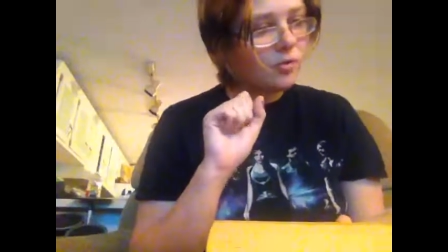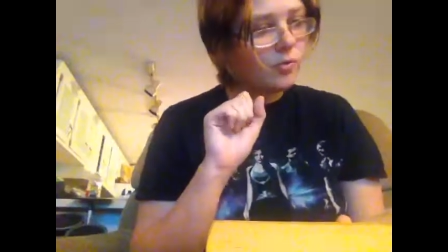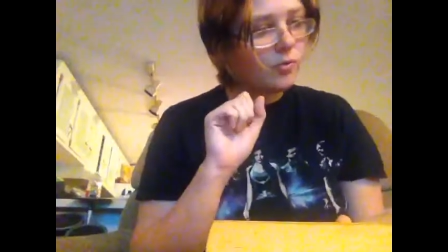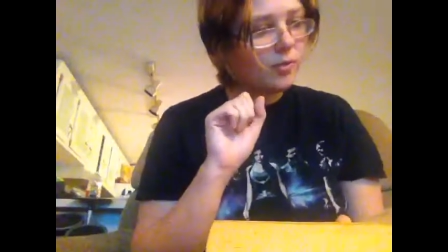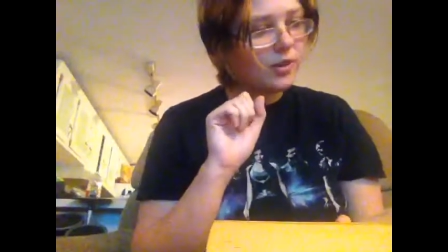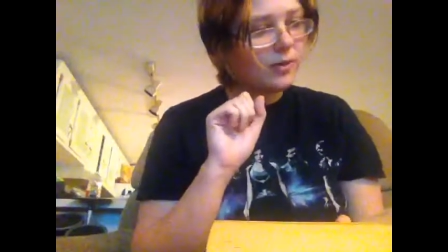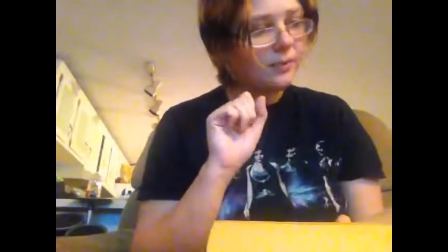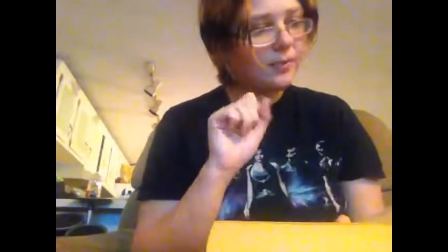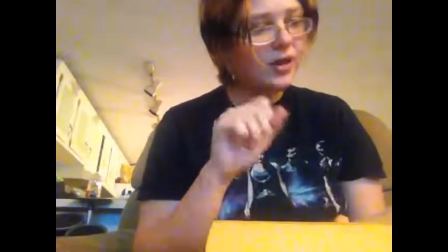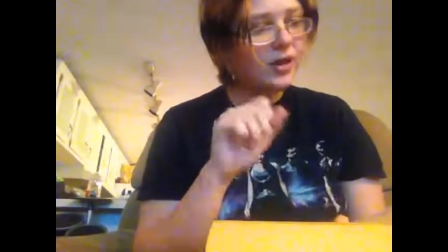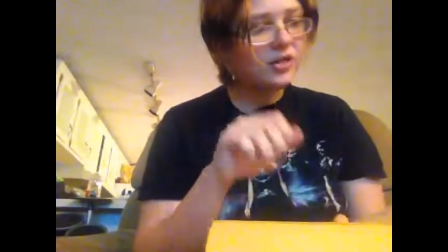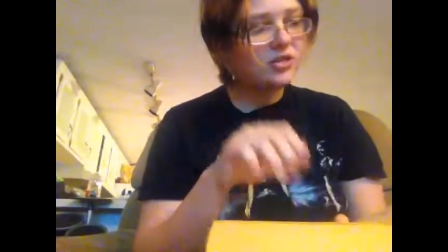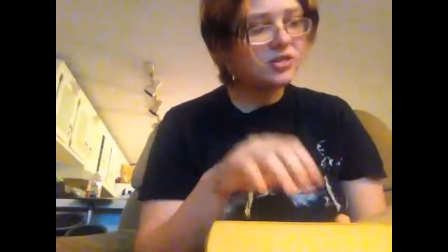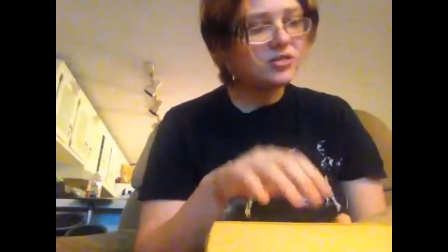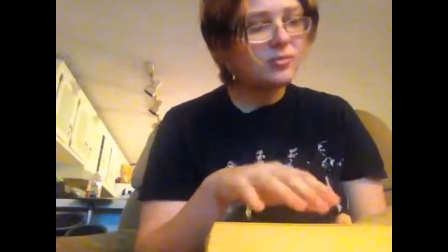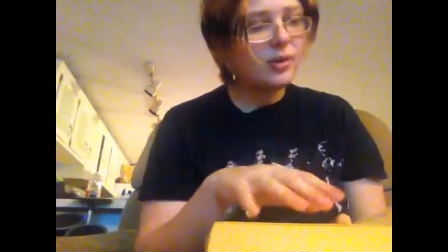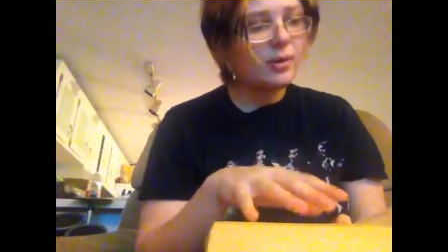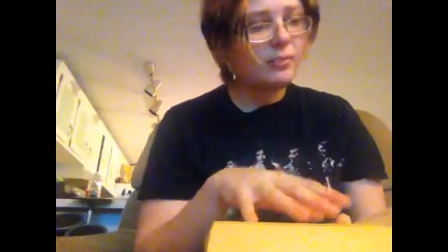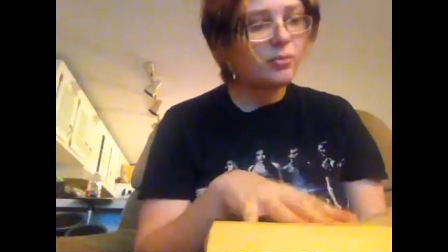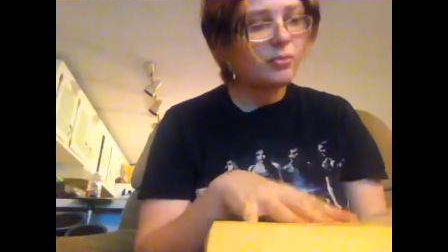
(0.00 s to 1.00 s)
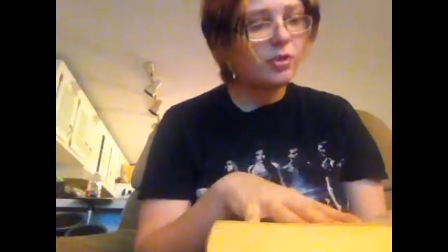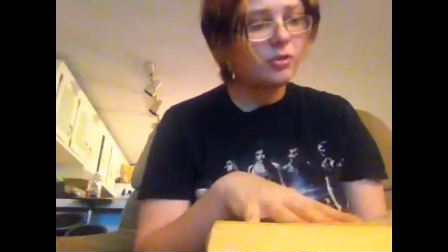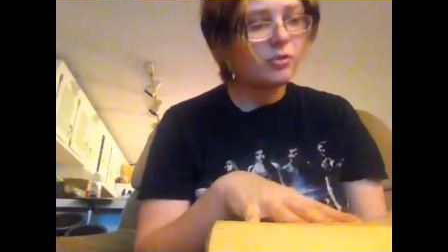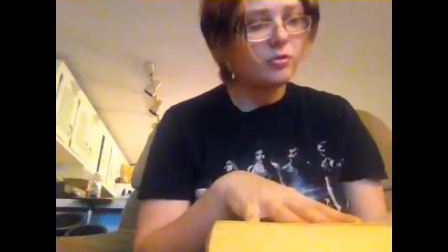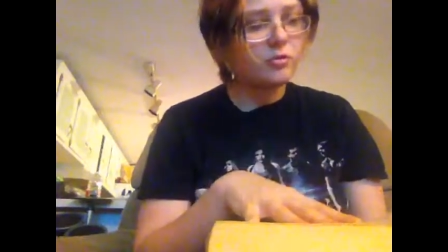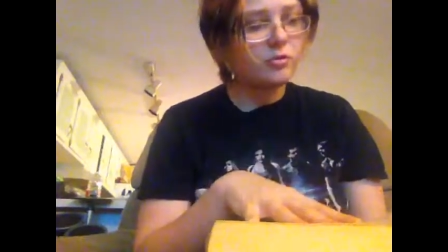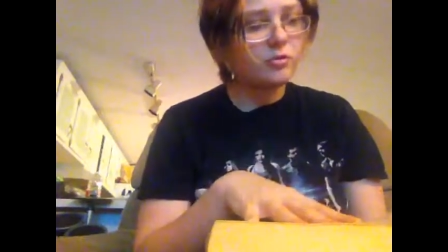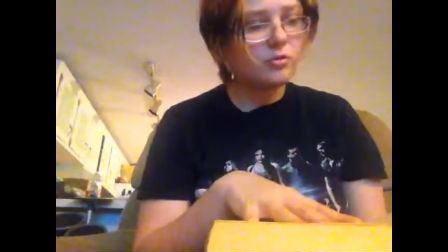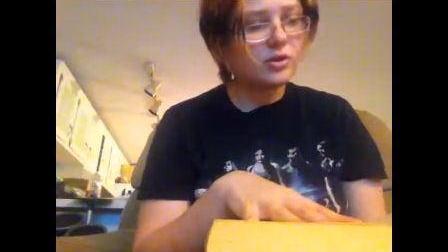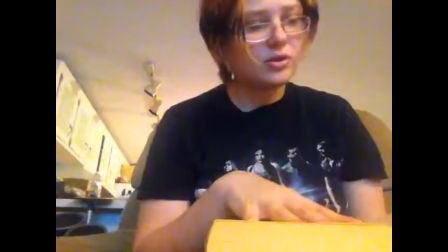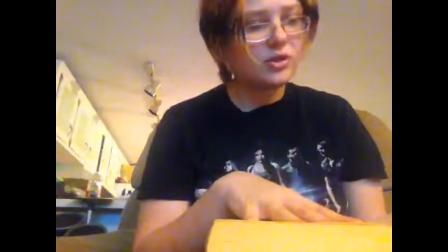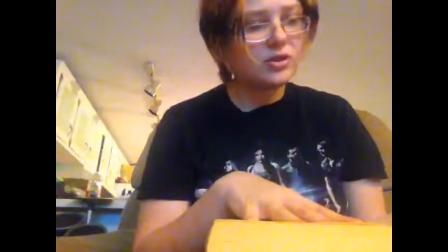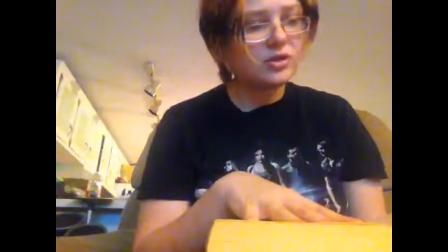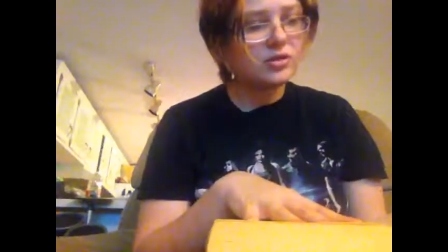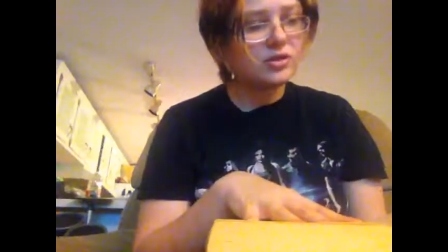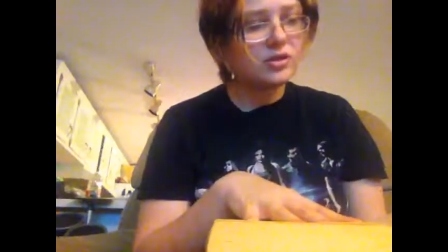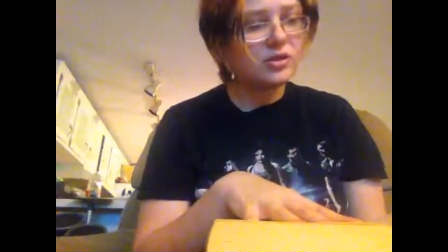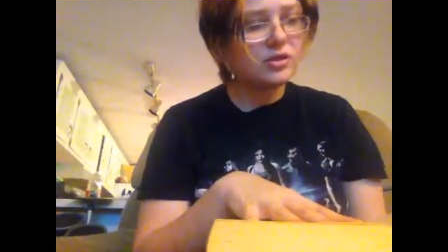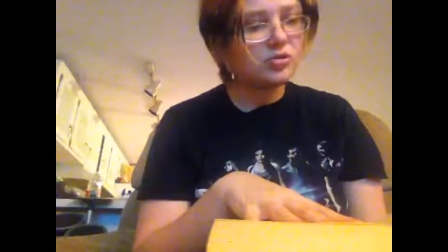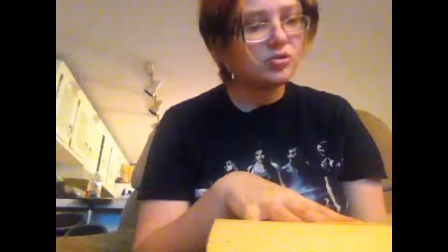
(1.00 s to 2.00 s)
When the pages of my book grew to a
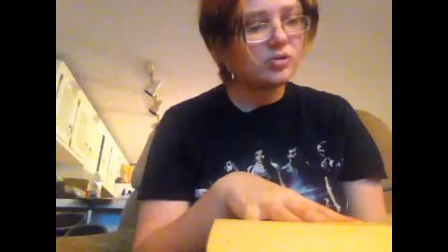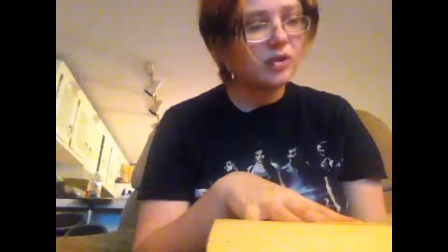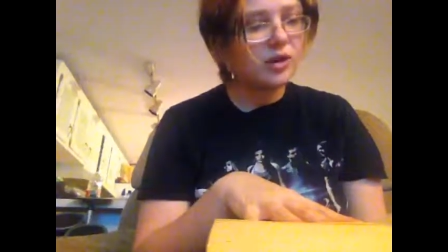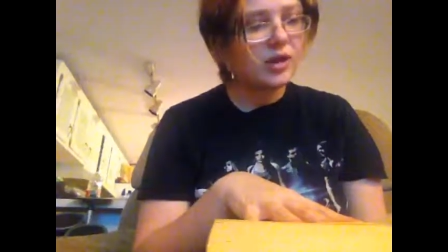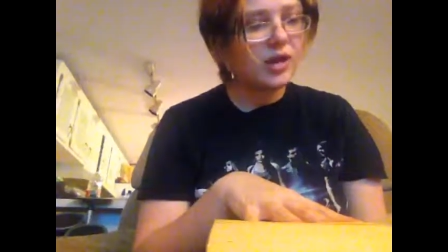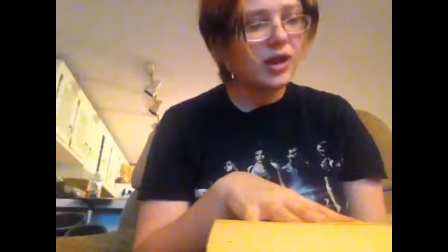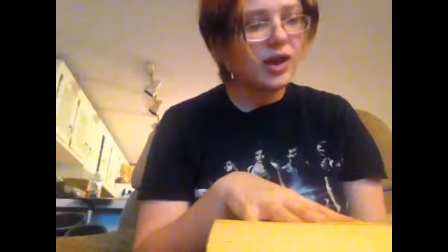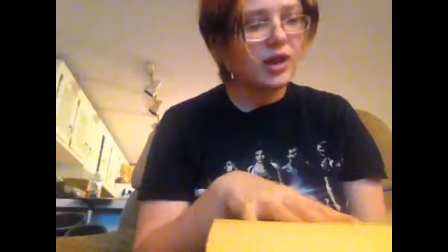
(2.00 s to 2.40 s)
dozen, then twenty,